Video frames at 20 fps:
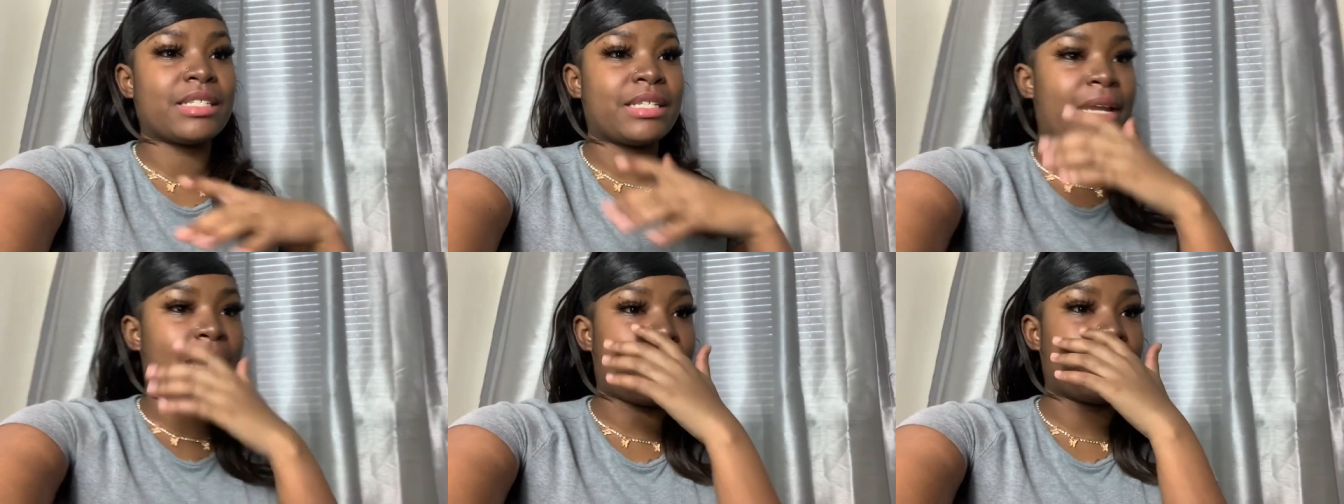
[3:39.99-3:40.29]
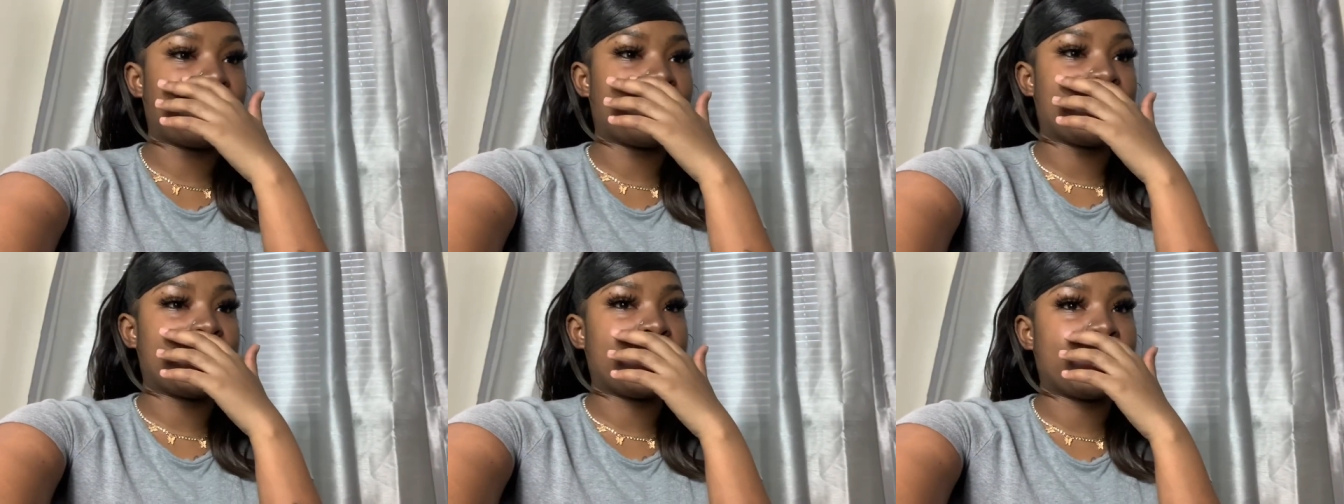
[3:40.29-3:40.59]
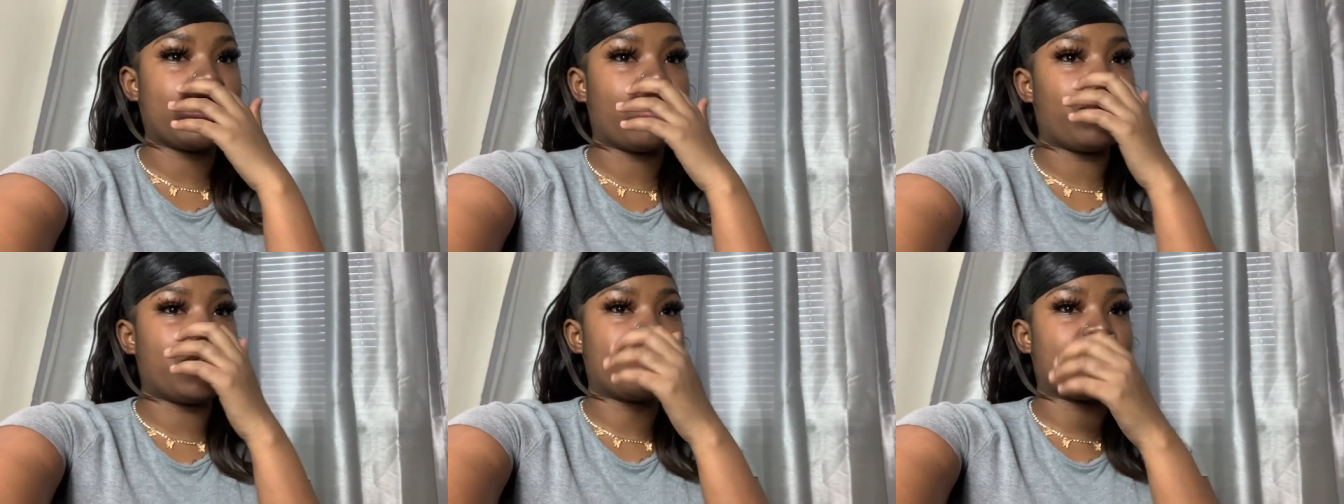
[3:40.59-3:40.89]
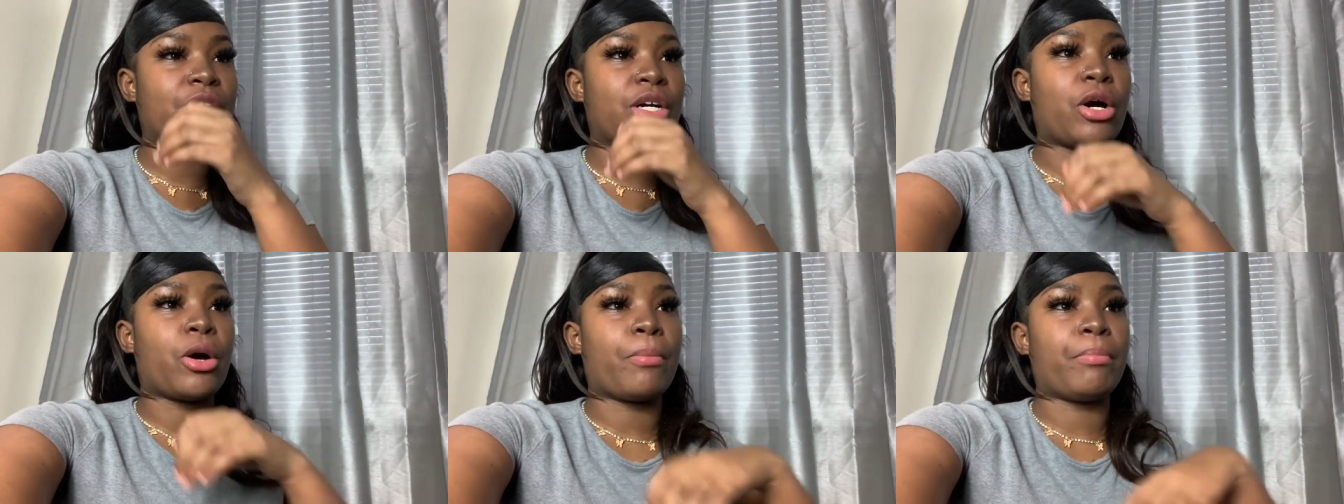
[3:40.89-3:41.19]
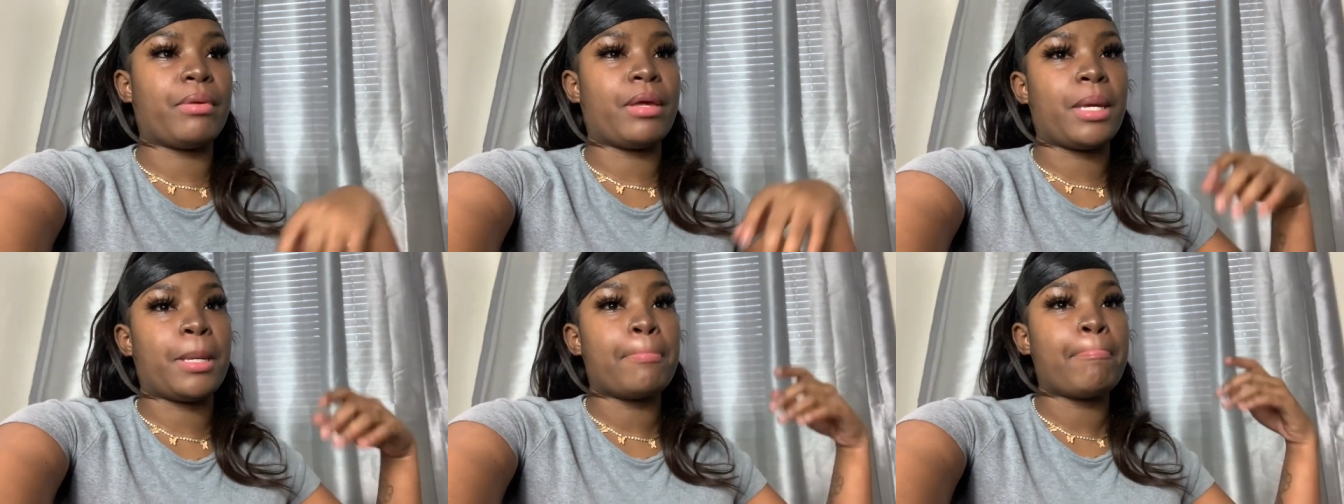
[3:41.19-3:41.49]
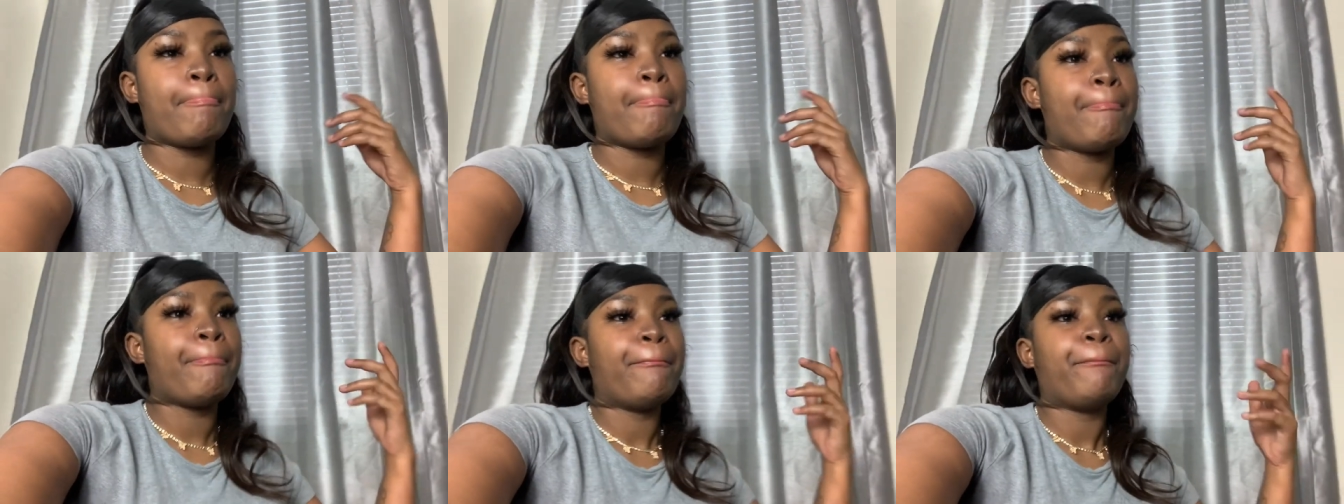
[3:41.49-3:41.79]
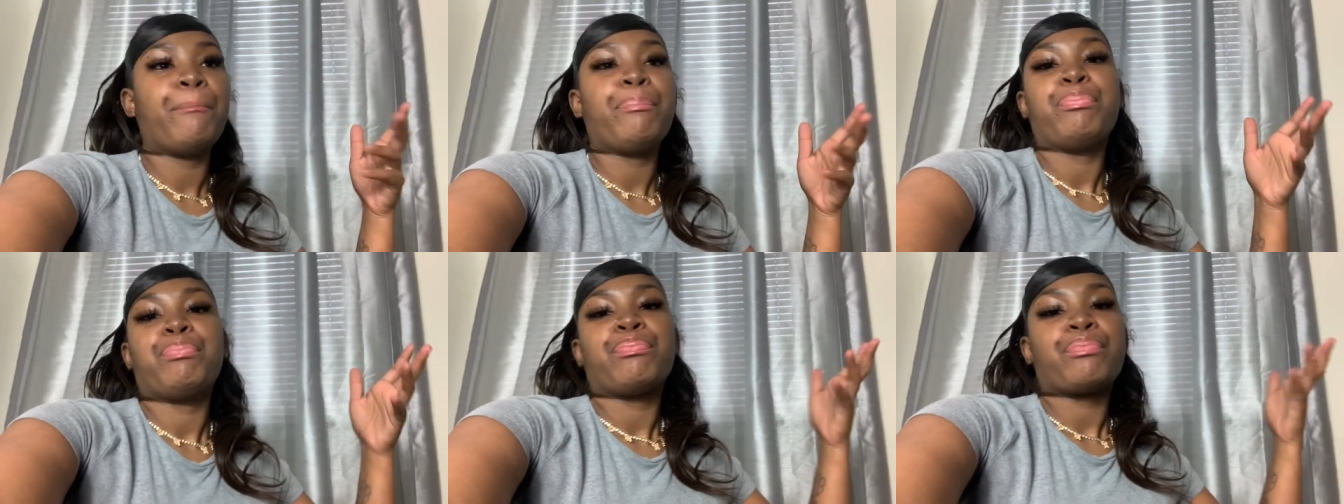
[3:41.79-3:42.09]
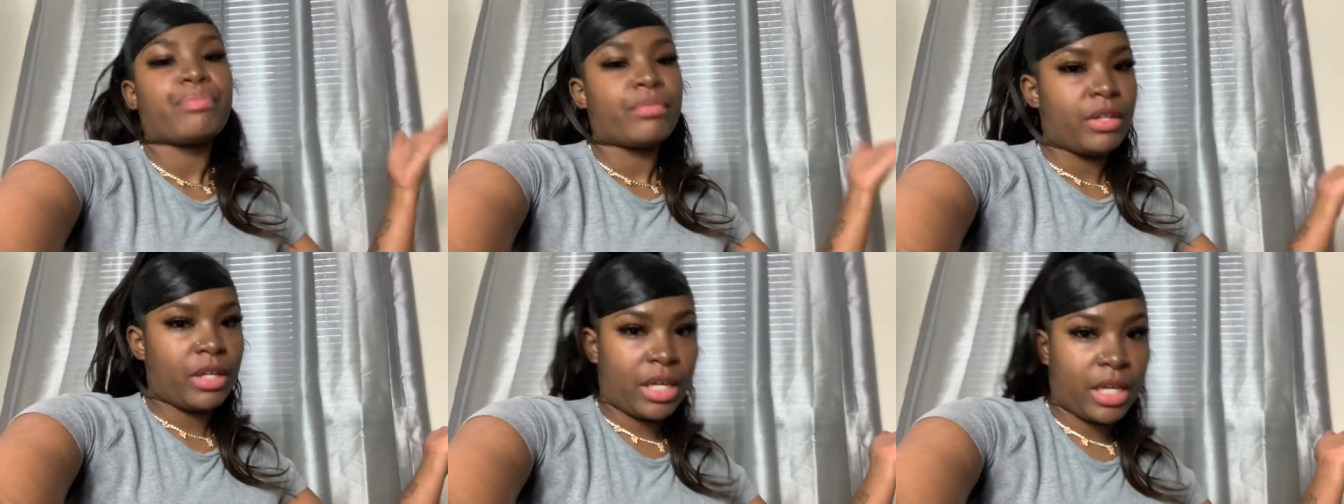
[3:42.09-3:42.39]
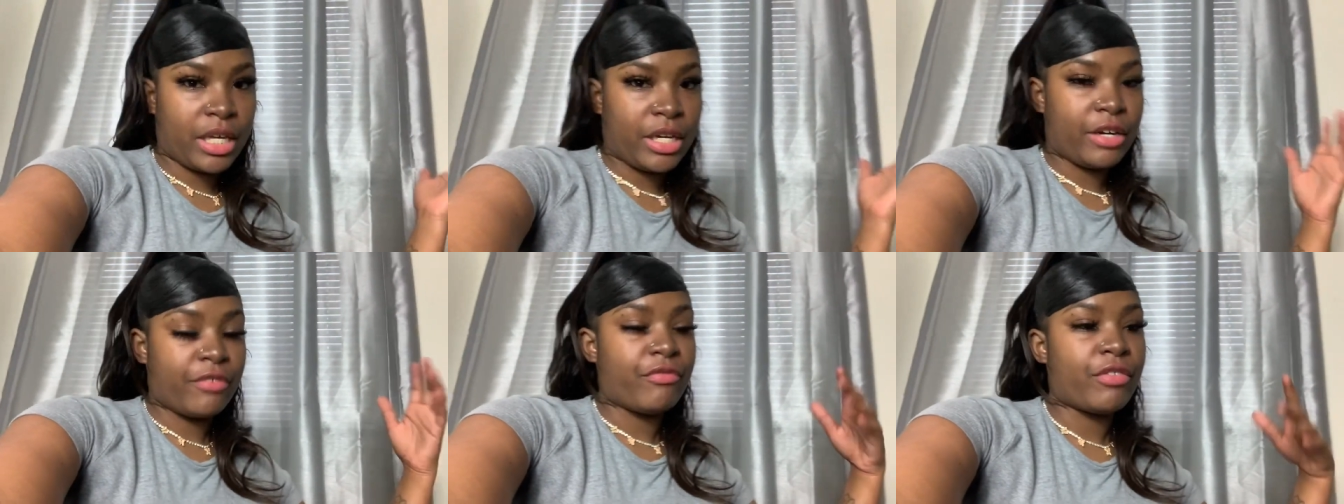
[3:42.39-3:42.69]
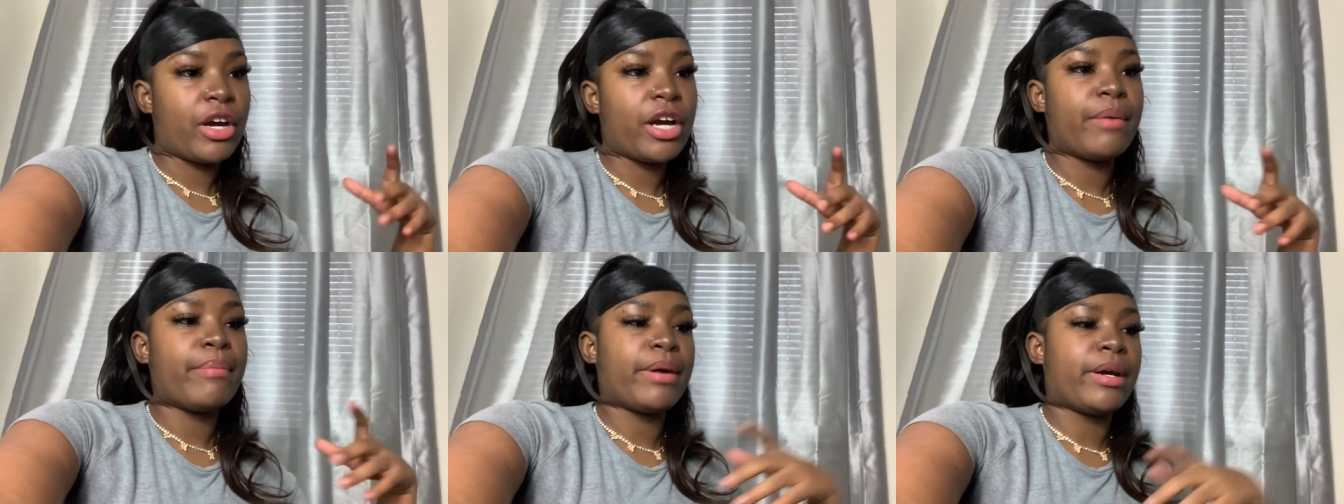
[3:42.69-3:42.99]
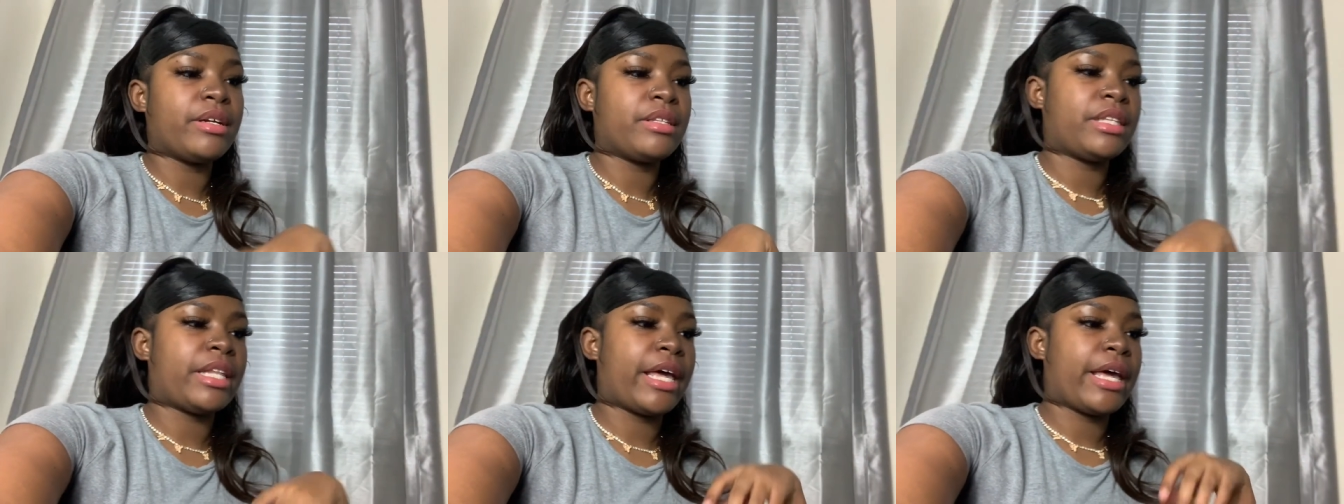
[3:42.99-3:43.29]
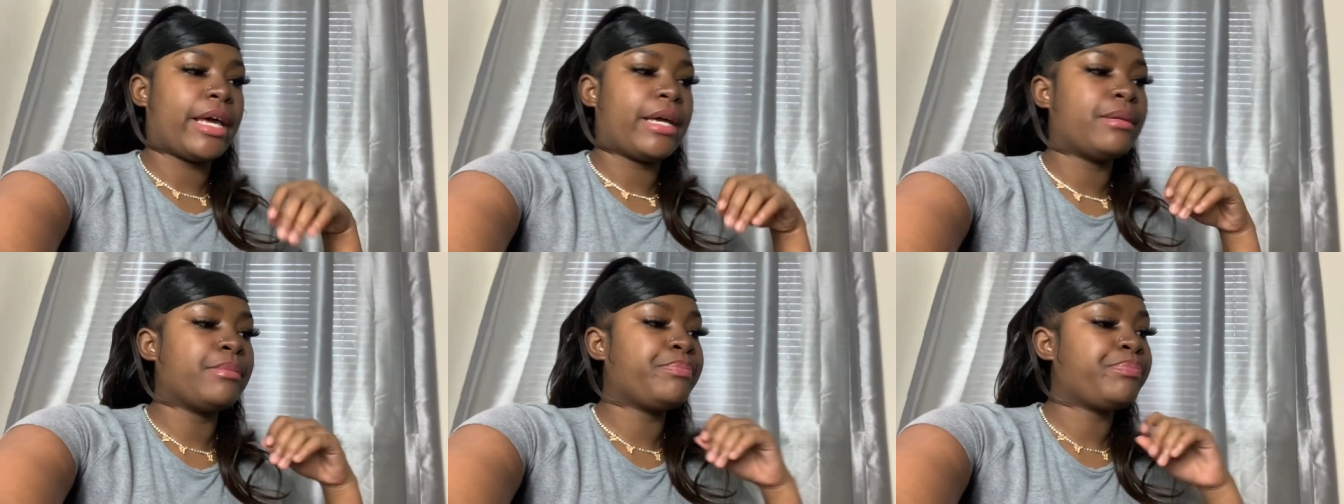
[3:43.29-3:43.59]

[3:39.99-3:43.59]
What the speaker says: now since it wasn't gonna be here for her birthday.